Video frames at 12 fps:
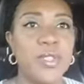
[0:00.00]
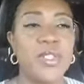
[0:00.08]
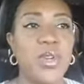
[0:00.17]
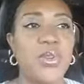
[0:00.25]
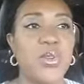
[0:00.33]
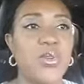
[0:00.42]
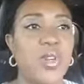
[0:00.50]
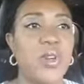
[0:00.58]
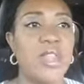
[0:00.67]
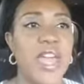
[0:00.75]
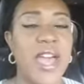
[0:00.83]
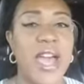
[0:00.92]
So you know
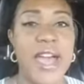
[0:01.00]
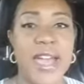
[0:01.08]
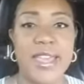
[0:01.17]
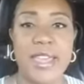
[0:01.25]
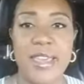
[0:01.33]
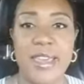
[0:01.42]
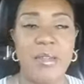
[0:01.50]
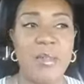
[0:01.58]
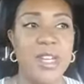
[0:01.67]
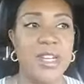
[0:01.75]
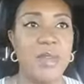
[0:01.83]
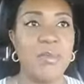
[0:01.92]
that I am
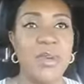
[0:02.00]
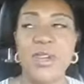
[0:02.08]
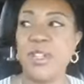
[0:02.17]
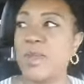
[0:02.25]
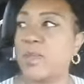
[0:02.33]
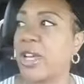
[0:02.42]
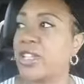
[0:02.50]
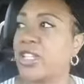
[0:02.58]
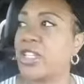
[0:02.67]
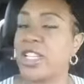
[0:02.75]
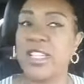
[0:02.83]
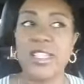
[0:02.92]
a neighborhood
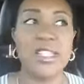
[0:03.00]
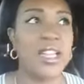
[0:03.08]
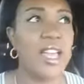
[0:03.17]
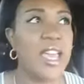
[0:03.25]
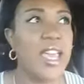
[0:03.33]
specialist,